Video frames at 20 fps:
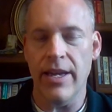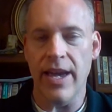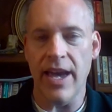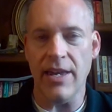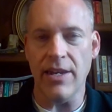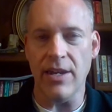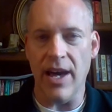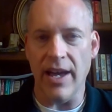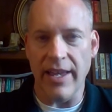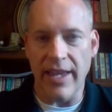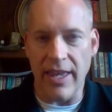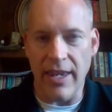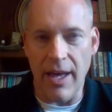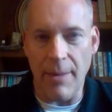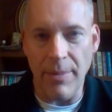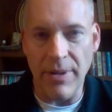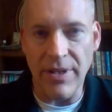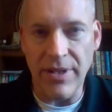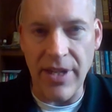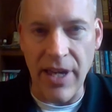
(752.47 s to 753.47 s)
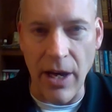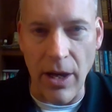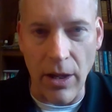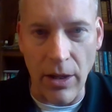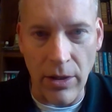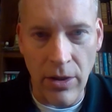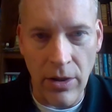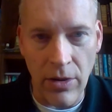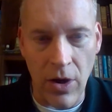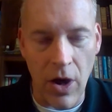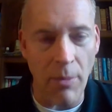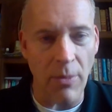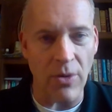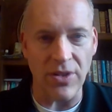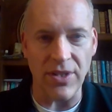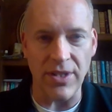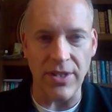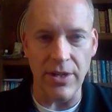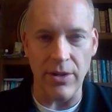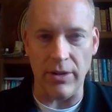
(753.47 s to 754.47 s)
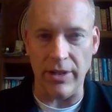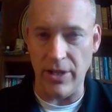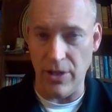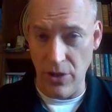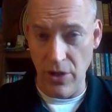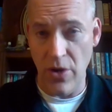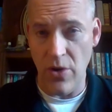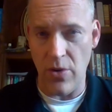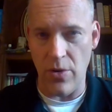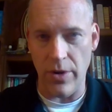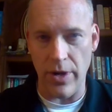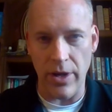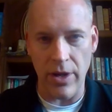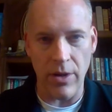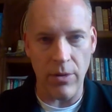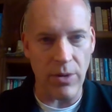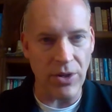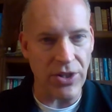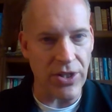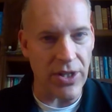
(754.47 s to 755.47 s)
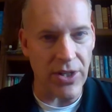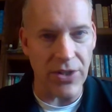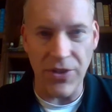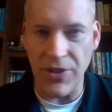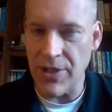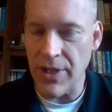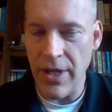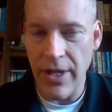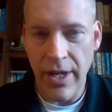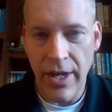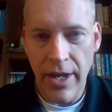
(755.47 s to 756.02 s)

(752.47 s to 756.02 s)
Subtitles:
and not get up until almost nearly noon, which is